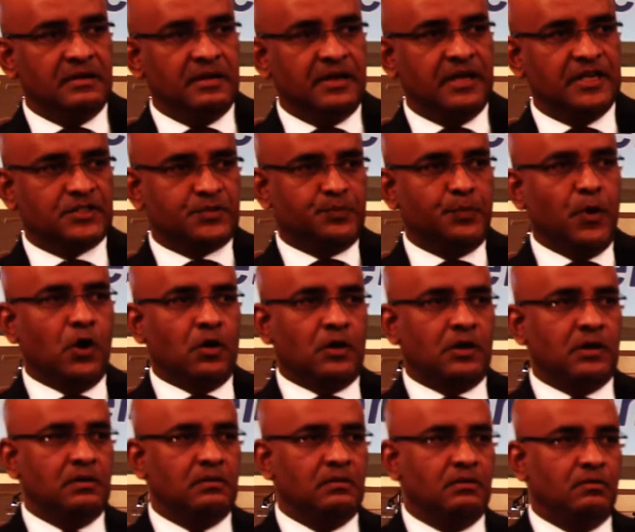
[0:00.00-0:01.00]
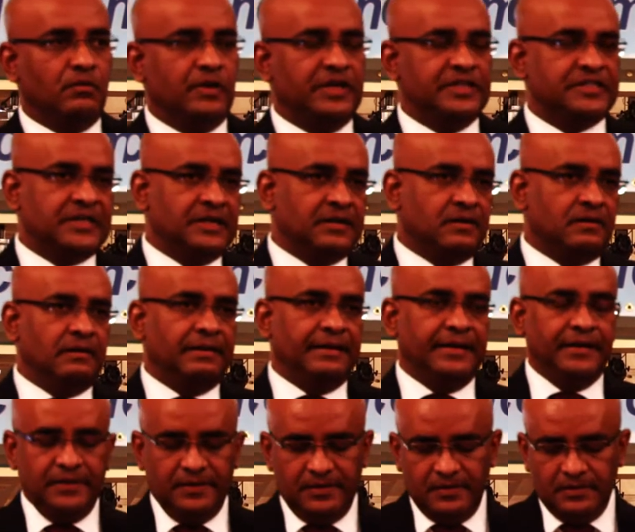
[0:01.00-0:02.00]
his book
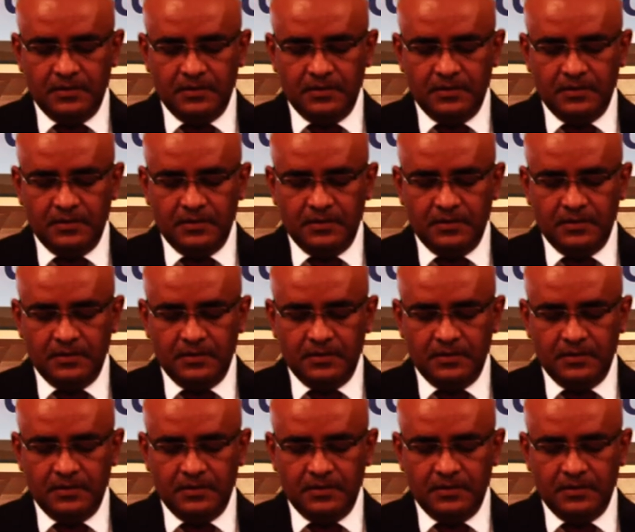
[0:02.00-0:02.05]
recently,